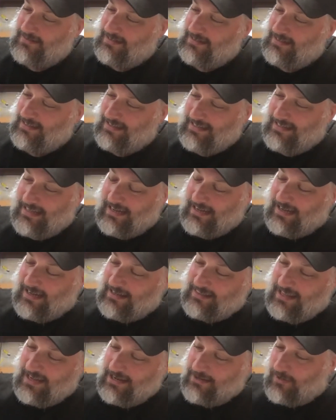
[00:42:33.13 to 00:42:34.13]
yeah, I
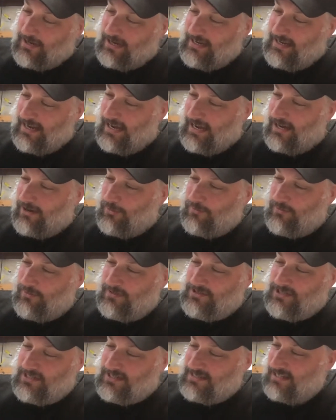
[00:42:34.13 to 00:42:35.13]
think right now,
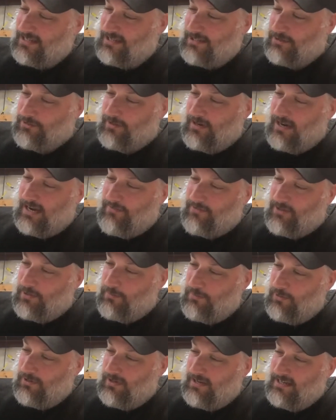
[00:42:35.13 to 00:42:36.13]
just in the creative
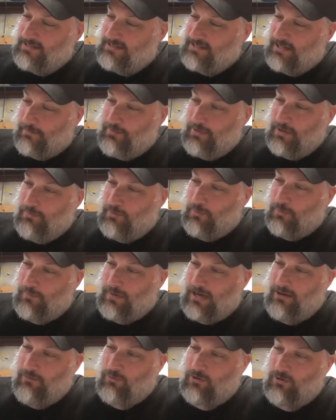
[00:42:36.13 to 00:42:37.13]
community, some people
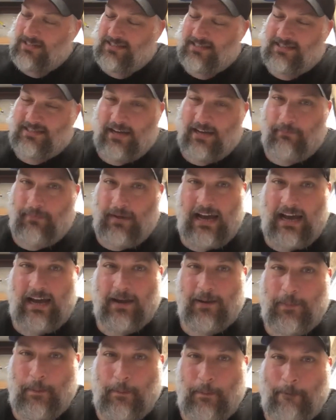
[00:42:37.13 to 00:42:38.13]
might want to step back.
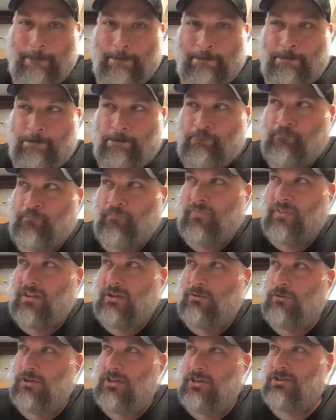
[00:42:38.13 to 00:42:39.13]

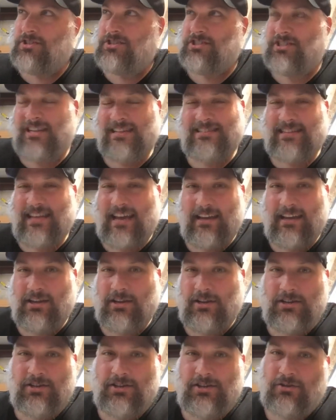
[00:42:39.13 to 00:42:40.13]
When your shit's that
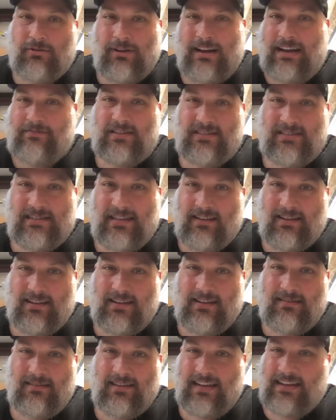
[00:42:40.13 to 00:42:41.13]
good, you don't have to sell it.
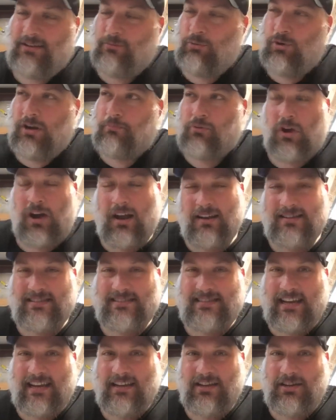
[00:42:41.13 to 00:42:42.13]
Like when a product's
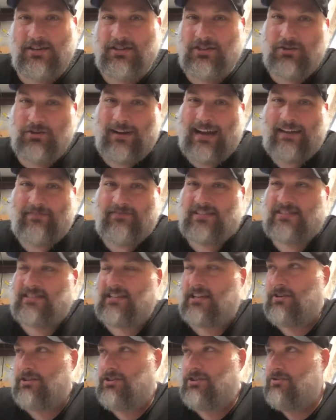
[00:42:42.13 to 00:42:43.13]
that good, you don't have to
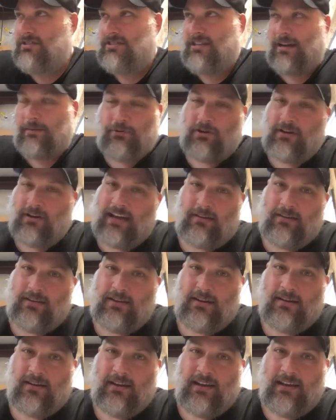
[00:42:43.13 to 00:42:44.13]
sell it. You just got to put it out
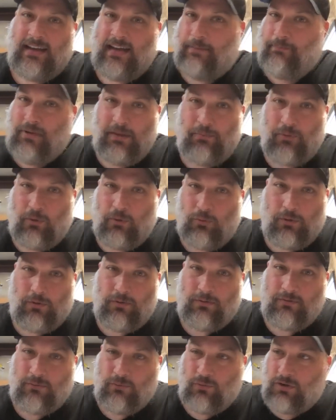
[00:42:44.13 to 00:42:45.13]
there, and
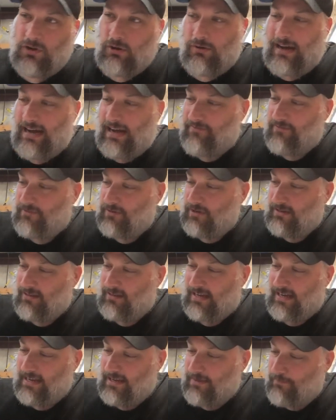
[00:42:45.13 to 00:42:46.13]
people will go after it. And
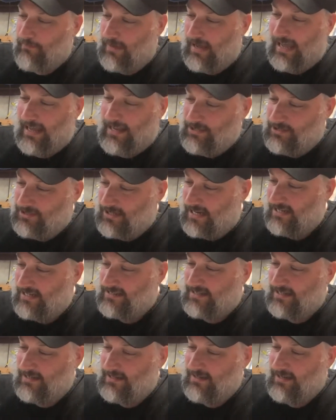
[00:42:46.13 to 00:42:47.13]
like Matt and
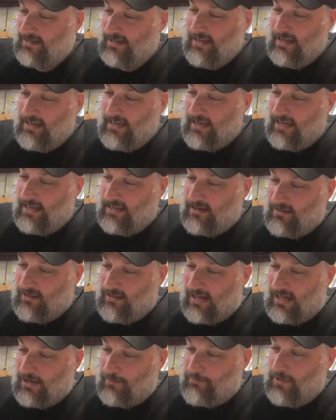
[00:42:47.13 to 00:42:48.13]
Jason and a
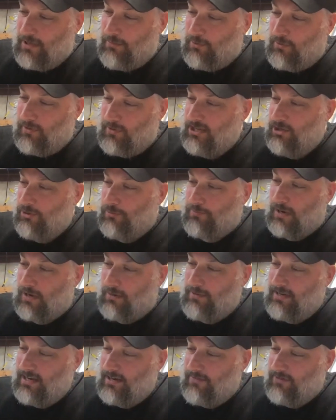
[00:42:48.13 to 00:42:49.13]
lot of people that you'll
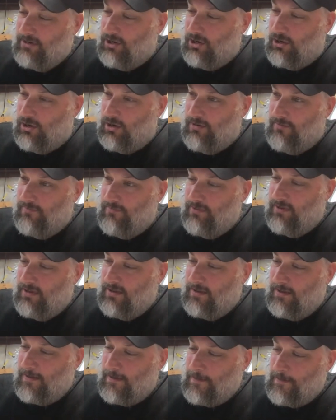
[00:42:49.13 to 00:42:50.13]
probably never know of
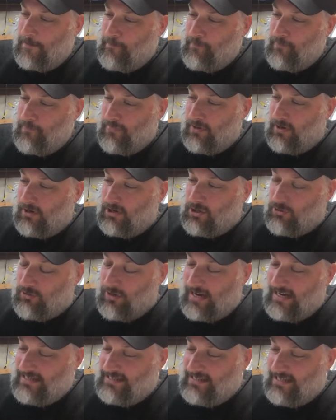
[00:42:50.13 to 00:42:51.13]
are
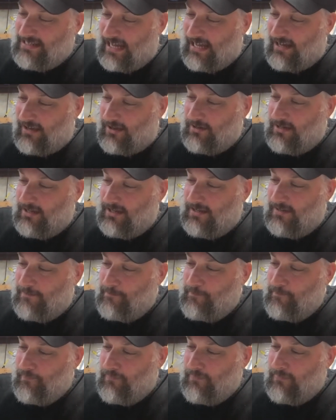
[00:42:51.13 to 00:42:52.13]
crazy talented,
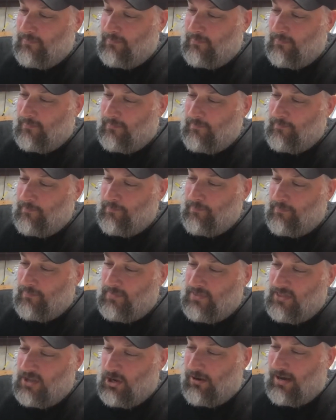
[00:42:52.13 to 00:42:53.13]

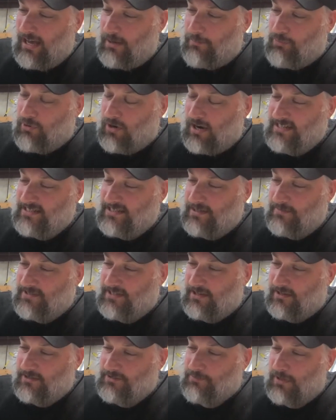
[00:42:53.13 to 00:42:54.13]
know how to price
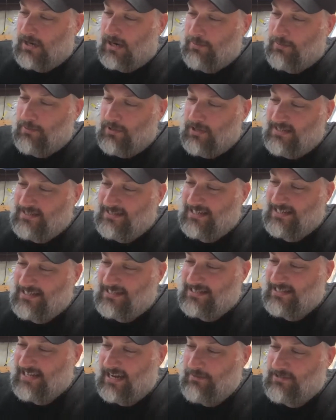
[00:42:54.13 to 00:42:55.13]
themselves properly. Because at the
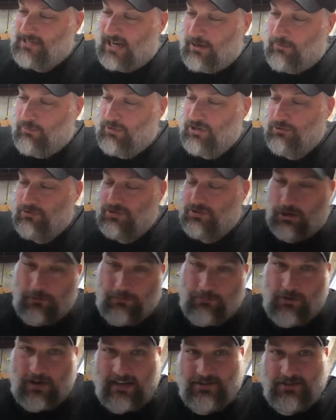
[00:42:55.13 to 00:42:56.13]
same time, when you don't
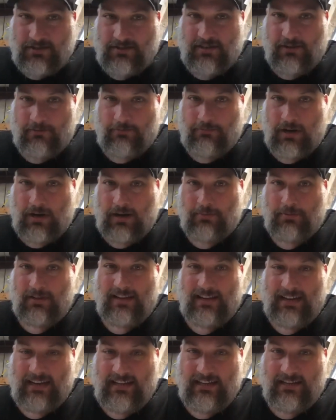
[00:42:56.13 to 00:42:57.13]
price yourself properly
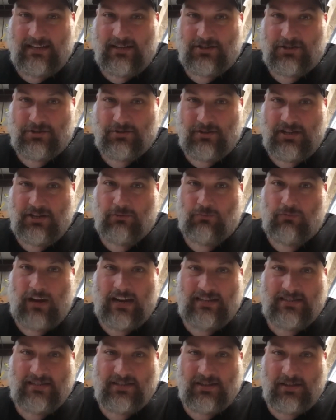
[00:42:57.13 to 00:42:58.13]
in any industry, you're
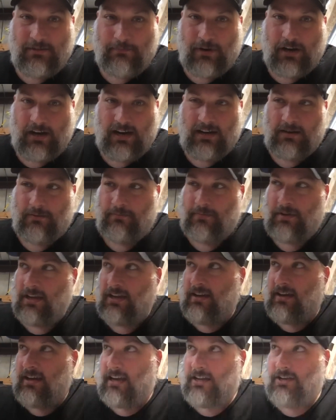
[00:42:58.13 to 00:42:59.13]
racing to the bottom
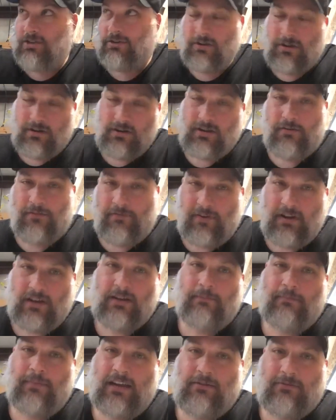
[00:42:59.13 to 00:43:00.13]
and you're going to go
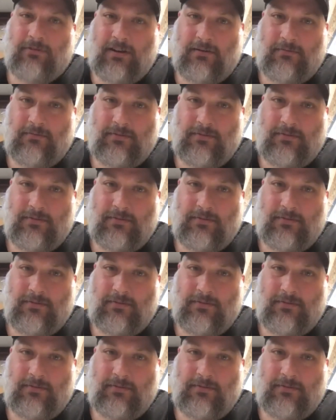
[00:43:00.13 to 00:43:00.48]
fucking bankrupt.